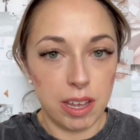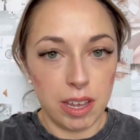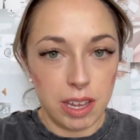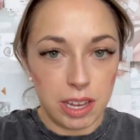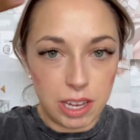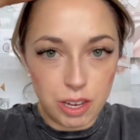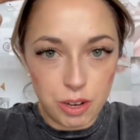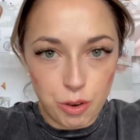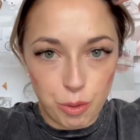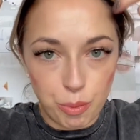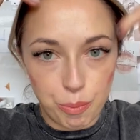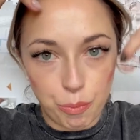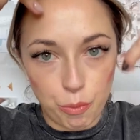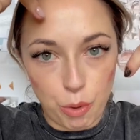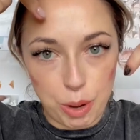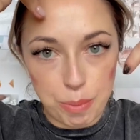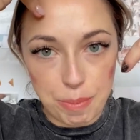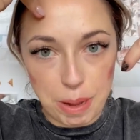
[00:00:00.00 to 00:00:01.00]
you know,
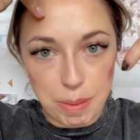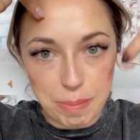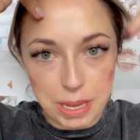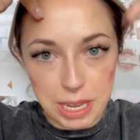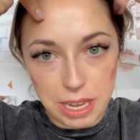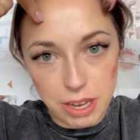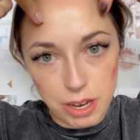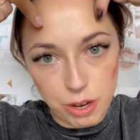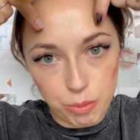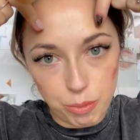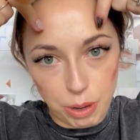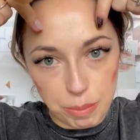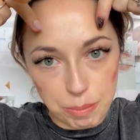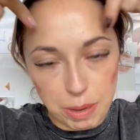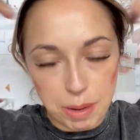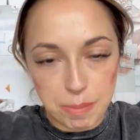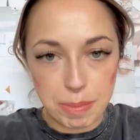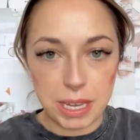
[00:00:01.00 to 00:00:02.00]
one might be here, one
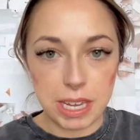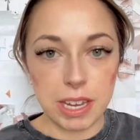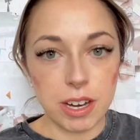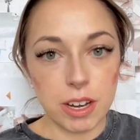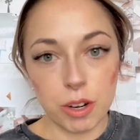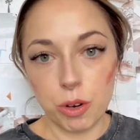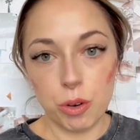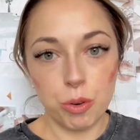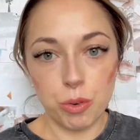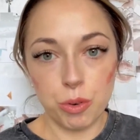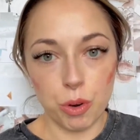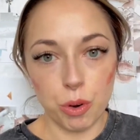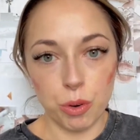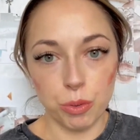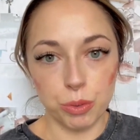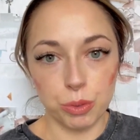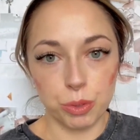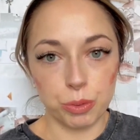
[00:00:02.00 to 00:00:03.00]
might be here, who
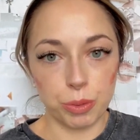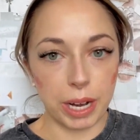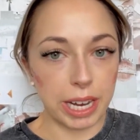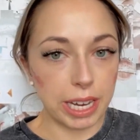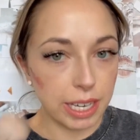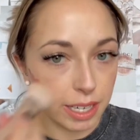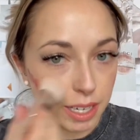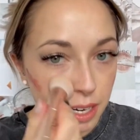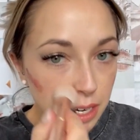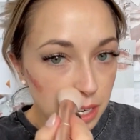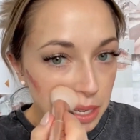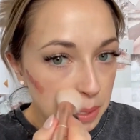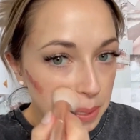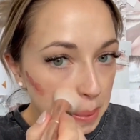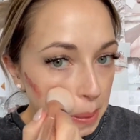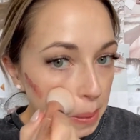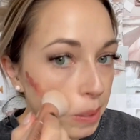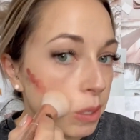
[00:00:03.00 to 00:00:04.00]
knows, right?
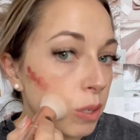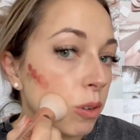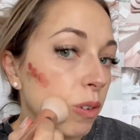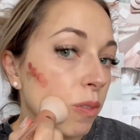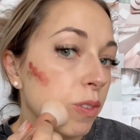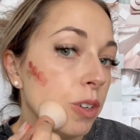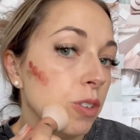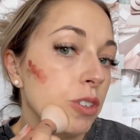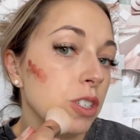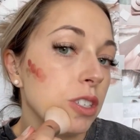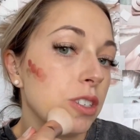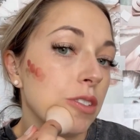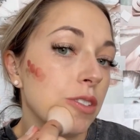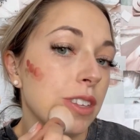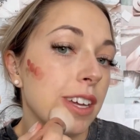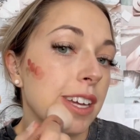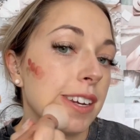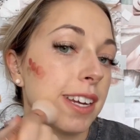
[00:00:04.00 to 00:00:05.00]
So if you just do
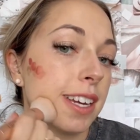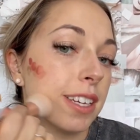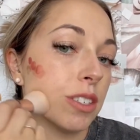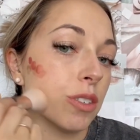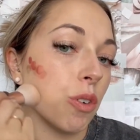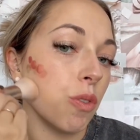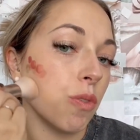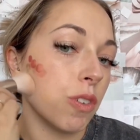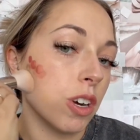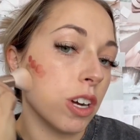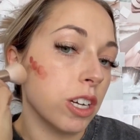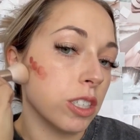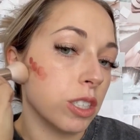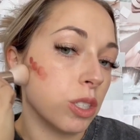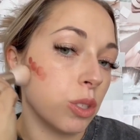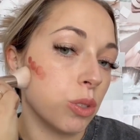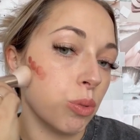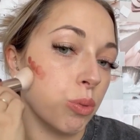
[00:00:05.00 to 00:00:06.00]
that nice overall
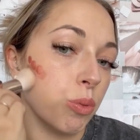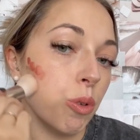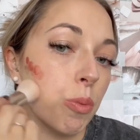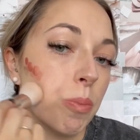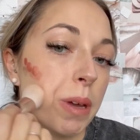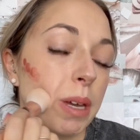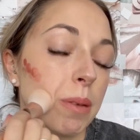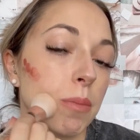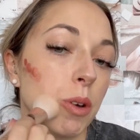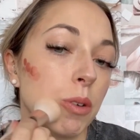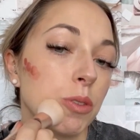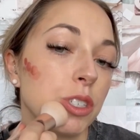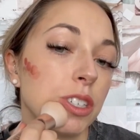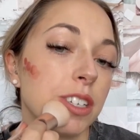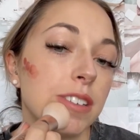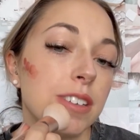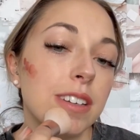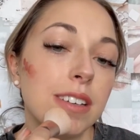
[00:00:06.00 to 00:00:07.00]
swooping
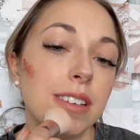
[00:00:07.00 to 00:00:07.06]
motion,